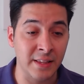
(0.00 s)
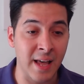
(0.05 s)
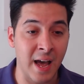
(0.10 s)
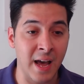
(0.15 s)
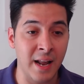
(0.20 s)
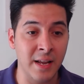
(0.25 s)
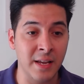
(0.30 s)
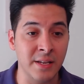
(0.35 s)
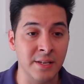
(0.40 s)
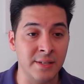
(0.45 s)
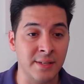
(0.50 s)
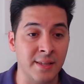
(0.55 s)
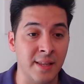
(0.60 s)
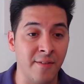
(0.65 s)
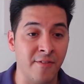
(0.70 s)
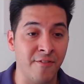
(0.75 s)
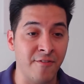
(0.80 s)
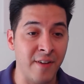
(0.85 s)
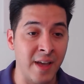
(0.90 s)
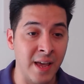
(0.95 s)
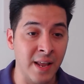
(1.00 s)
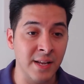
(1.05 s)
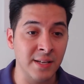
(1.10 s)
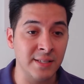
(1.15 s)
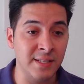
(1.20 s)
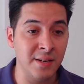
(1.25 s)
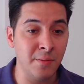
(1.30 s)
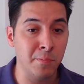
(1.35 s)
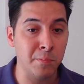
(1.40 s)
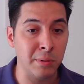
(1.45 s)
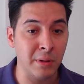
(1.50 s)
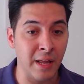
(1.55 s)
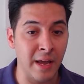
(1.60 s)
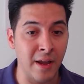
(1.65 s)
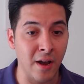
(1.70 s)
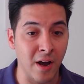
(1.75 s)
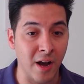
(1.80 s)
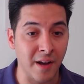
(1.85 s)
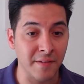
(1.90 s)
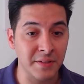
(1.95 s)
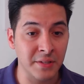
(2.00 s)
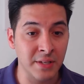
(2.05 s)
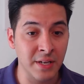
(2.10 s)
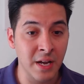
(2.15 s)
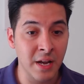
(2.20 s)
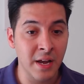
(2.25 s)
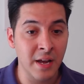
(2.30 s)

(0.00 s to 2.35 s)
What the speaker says: that is the fantasy playoffs.